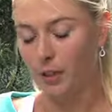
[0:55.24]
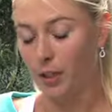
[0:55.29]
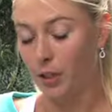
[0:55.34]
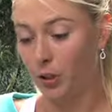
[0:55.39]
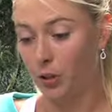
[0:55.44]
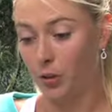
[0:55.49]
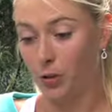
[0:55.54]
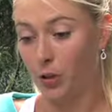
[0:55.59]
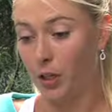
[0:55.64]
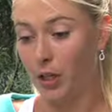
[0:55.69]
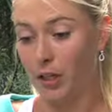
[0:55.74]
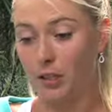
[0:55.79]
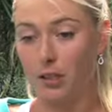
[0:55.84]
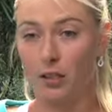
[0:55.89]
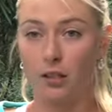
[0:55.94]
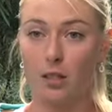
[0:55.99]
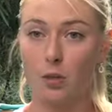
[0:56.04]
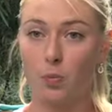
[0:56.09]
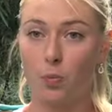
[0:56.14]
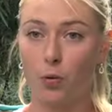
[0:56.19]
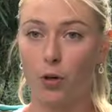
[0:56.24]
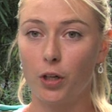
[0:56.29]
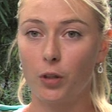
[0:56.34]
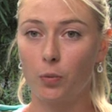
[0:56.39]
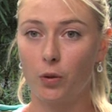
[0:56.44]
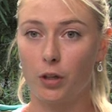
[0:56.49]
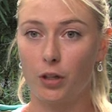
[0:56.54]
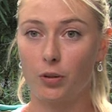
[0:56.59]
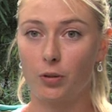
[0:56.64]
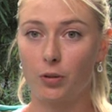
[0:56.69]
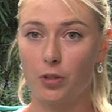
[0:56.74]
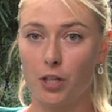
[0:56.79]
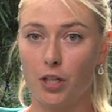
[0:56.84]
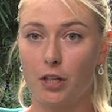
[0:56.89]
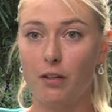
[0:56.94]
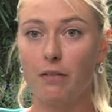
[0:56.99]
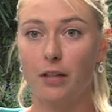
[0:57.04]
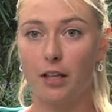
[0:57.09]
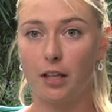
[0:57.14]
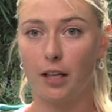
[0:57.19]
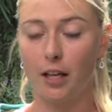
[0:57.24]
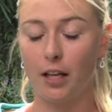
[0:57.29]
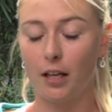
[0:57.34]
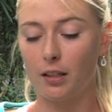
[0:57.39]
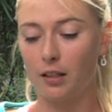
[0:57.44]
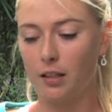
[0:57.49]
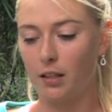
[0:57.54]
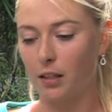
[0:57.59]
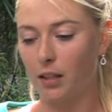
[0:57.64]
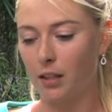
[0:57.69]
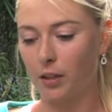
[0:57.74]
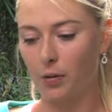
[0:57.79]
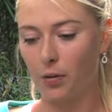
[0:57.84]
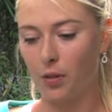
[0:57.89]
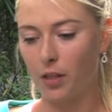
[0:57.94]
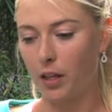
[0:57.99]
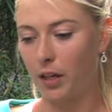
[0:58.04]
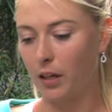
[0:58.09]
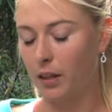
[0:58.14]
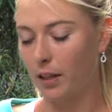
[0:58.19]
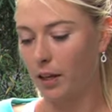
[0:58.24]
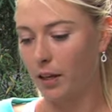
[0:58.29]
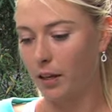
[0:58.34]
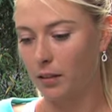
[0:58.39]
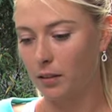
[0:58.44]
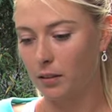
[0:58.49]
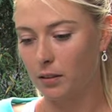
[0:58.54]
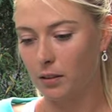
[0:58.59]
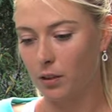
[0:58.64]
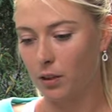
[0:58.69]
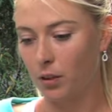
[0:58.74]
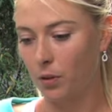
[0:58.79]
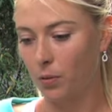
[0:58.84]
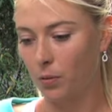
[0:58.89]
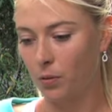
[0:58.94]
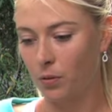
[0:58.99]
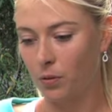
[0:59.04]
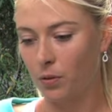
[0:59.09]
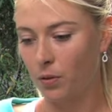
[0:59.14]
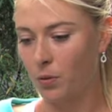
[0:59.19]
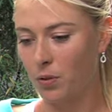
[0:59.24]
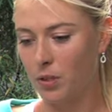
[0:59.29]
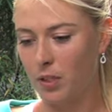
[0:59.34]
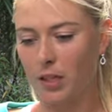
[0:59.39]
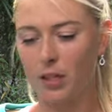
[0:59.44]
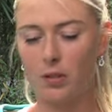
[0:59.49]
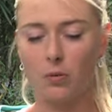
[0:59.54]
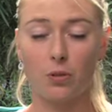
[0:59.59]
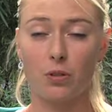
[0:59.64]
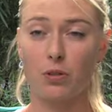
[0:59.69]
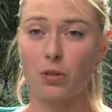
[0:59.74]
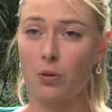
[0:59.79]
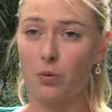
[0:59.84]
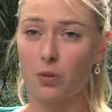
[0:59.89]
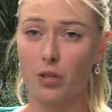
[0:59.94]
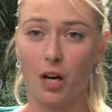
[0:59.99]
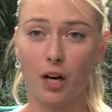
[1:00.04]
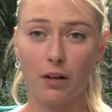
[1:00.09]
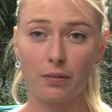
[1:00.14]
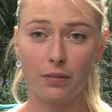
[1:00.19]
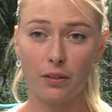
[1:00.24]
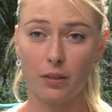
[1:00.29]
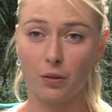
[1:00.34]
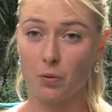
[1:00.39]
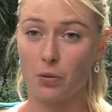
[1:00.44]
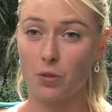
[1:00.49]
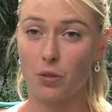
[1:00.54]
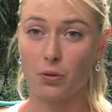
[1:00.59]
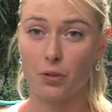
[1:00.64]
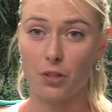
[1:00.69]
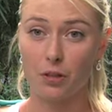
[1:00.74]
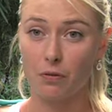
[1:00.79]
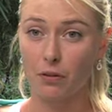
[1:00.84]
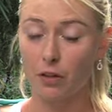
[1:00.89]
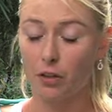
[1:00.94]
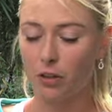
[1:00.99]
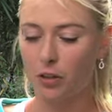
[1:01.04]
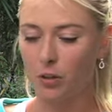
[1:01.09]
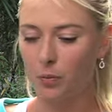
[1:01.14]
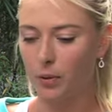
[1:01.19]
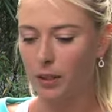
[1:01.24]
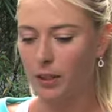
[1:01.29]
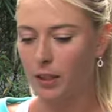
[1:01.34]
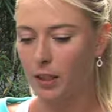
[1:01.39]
And you know, you get to this point where you achieve it again and you think that, you know, those days were so tough and it was so difficult, but